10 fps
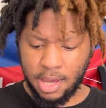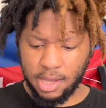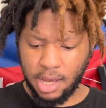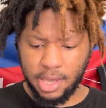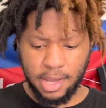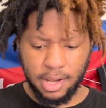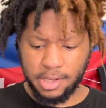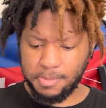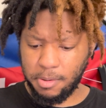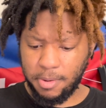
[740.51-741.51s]
I cannot
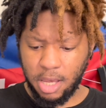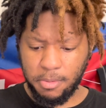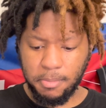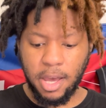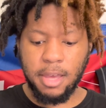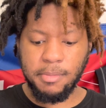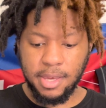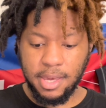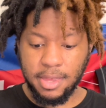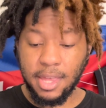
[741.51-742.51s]
spell Miami. Miami
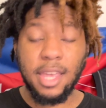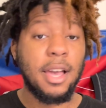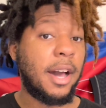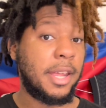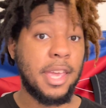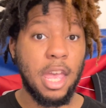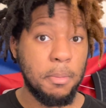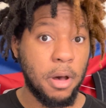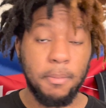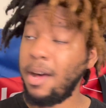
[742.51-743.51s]
Heat. Thank God it came
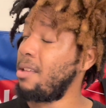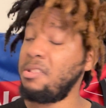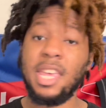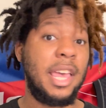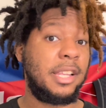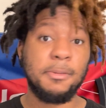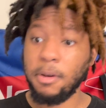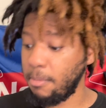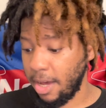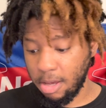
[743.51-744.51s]
up. I can't
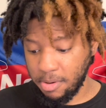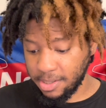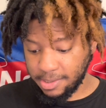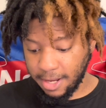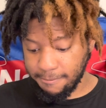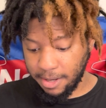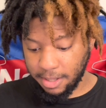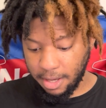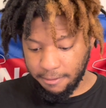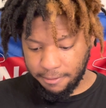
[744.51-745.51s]
spell Miami to save my
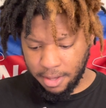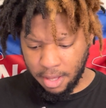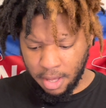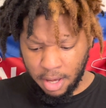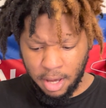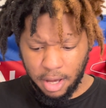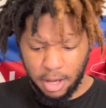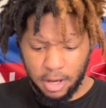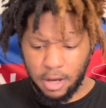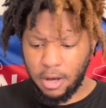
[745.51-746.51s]
life.
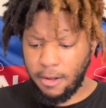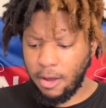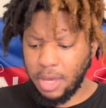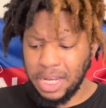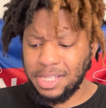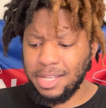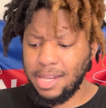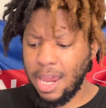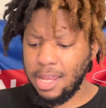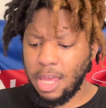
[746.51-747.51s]
Okay,
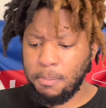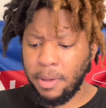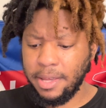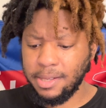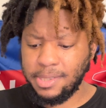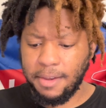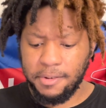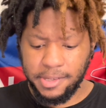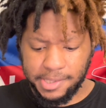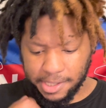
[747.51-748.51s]
today they play the
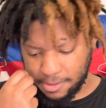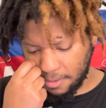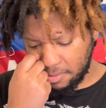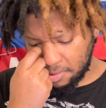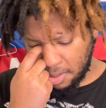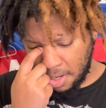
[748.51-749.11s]
76ers.